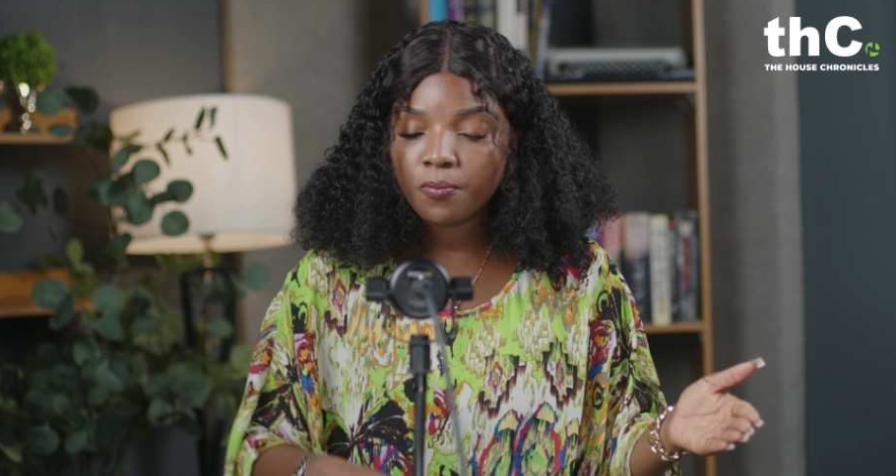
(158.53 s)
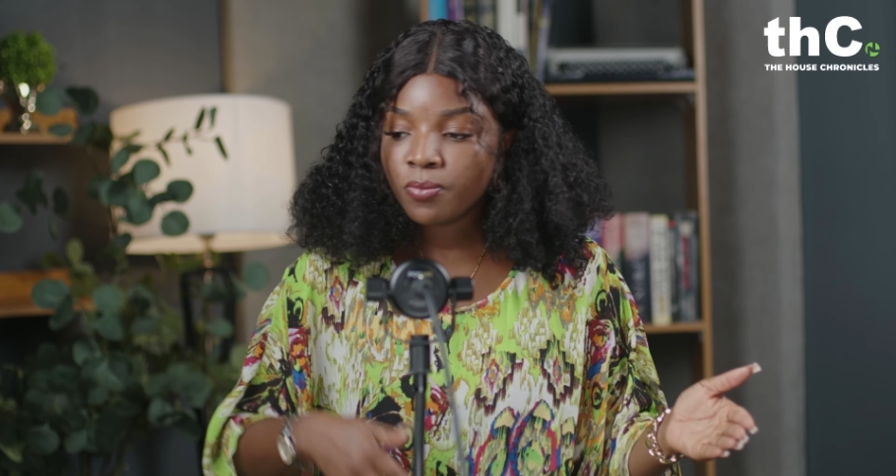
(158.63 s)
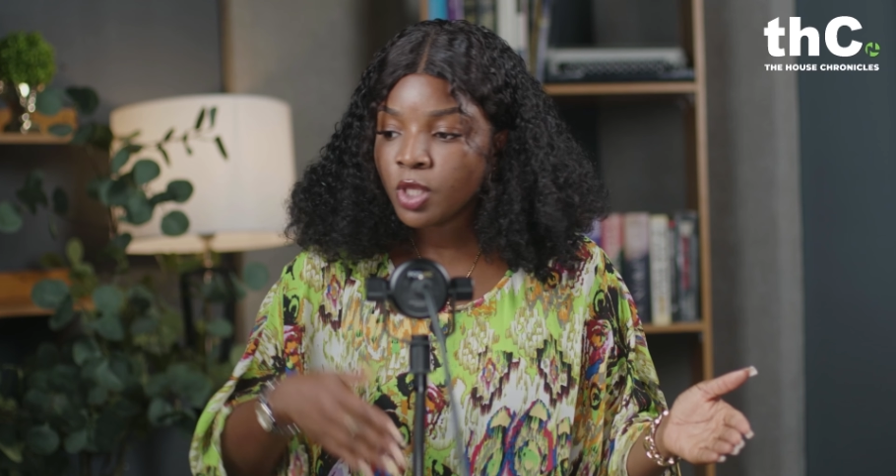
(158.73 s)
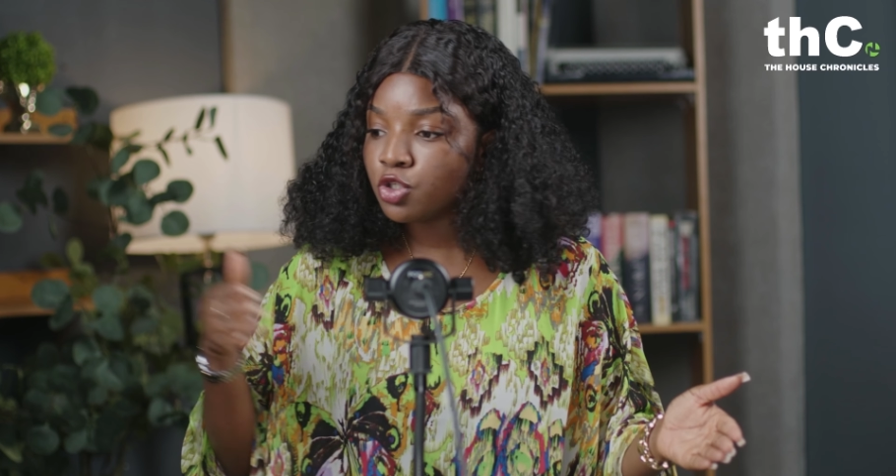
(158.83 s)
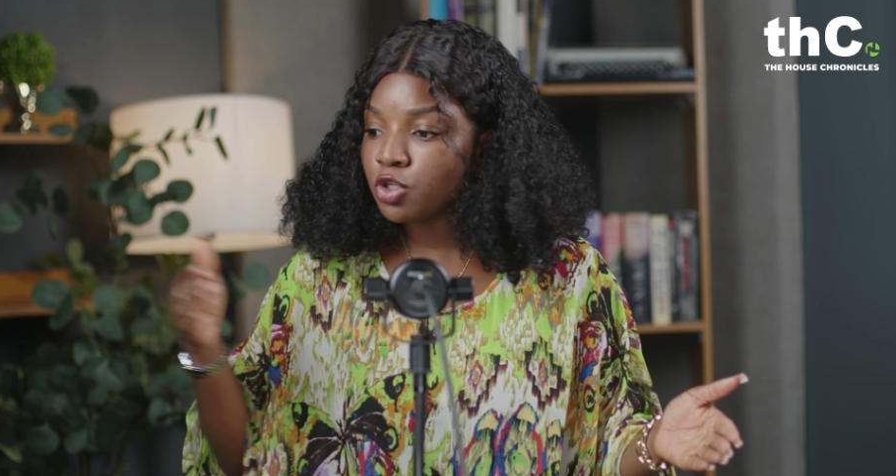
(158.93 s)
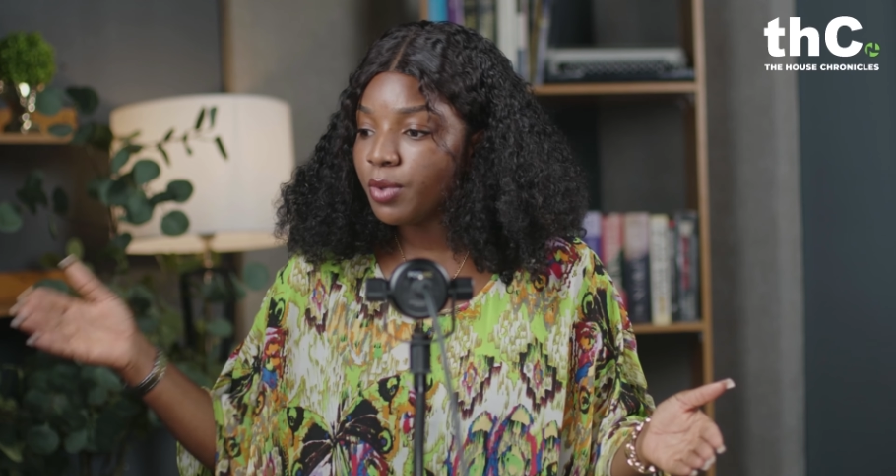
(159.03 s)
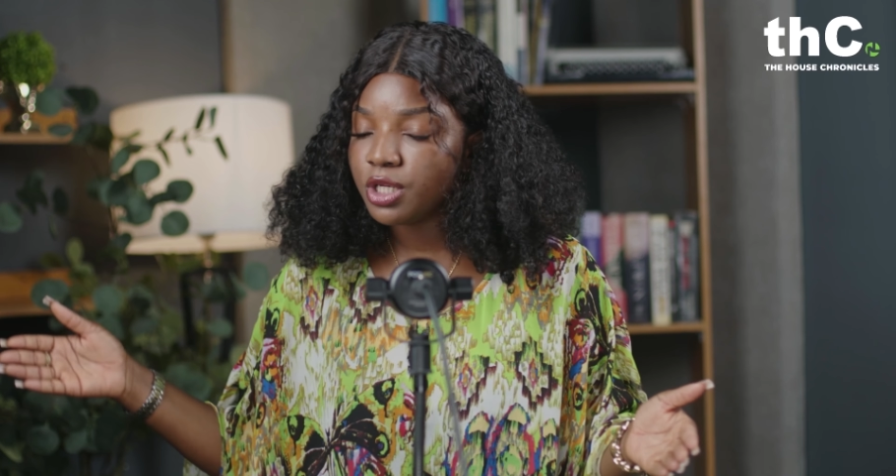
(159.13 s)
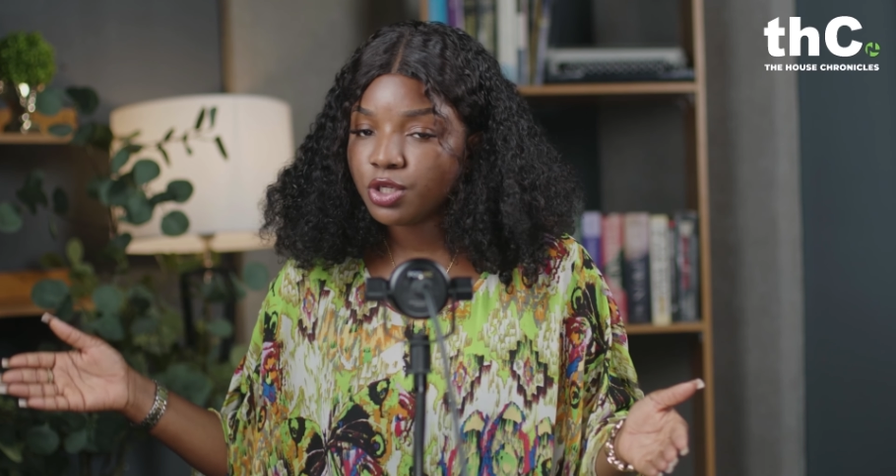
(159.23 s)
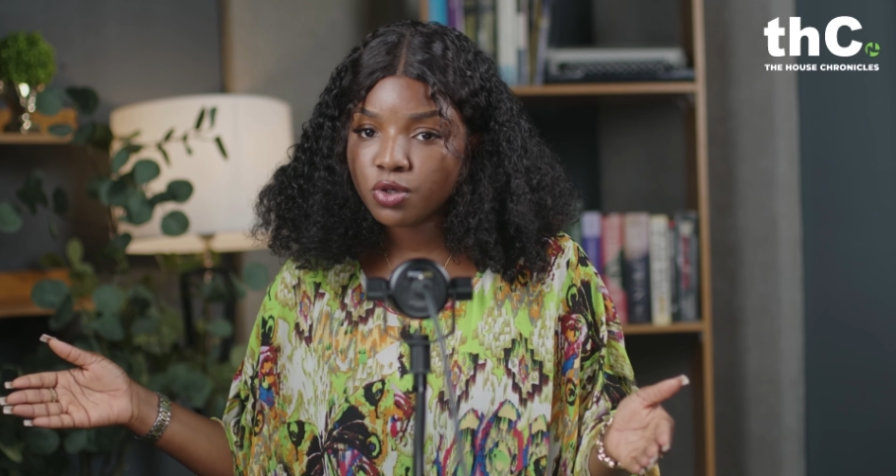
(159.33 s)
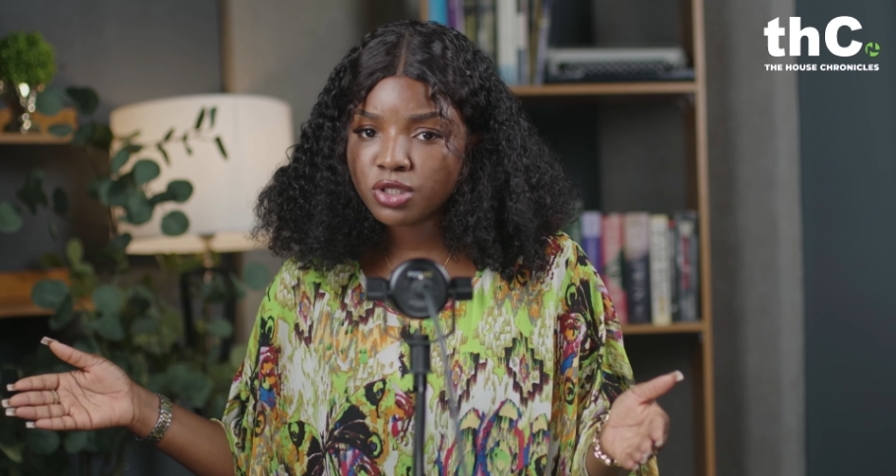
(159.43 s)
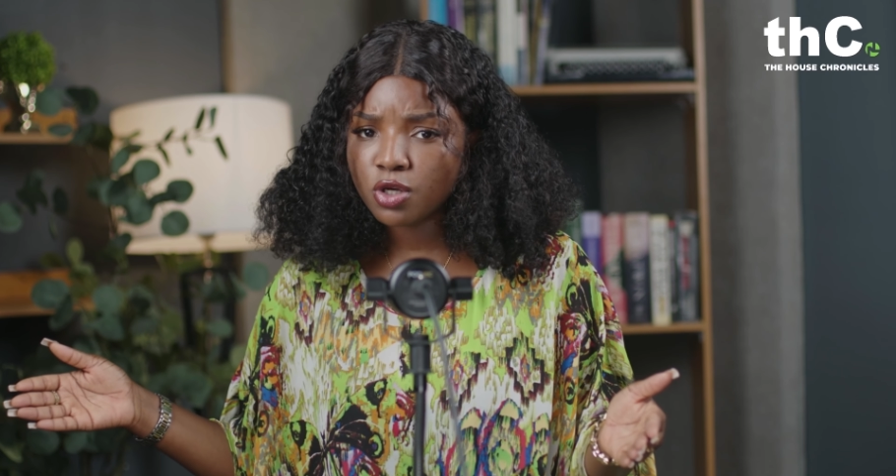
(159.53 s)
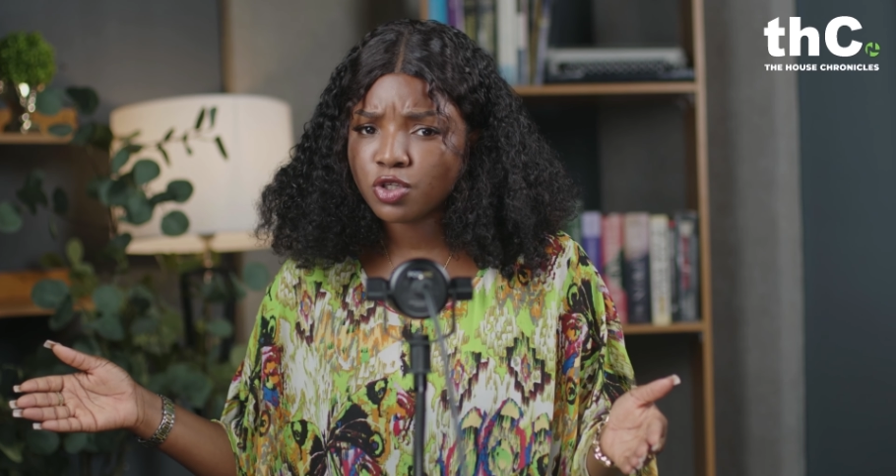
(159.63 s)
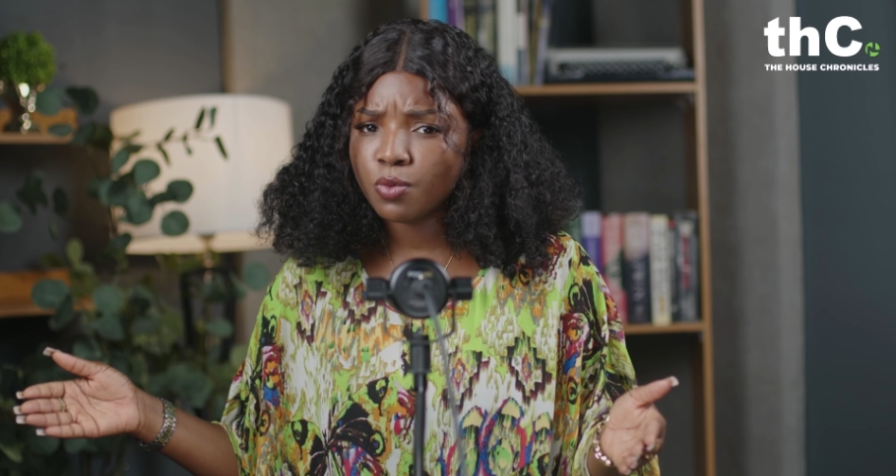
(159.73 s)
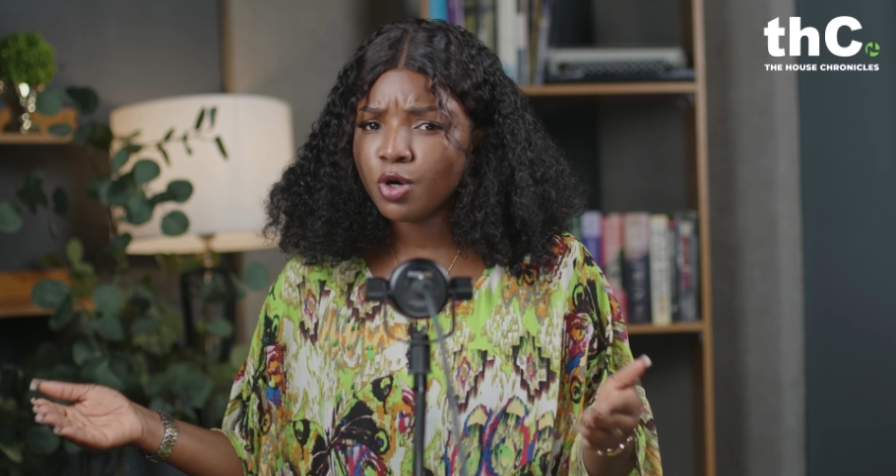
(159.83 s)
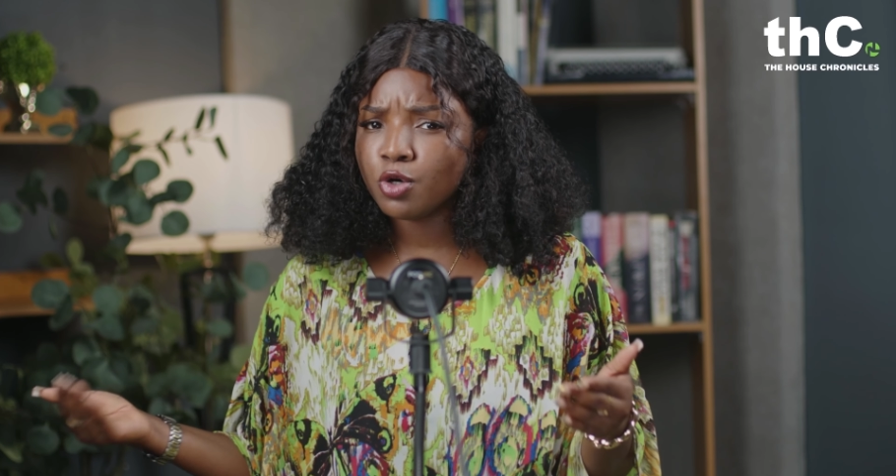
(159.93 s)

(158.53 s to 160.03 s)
somebody in the hostel somewhere else,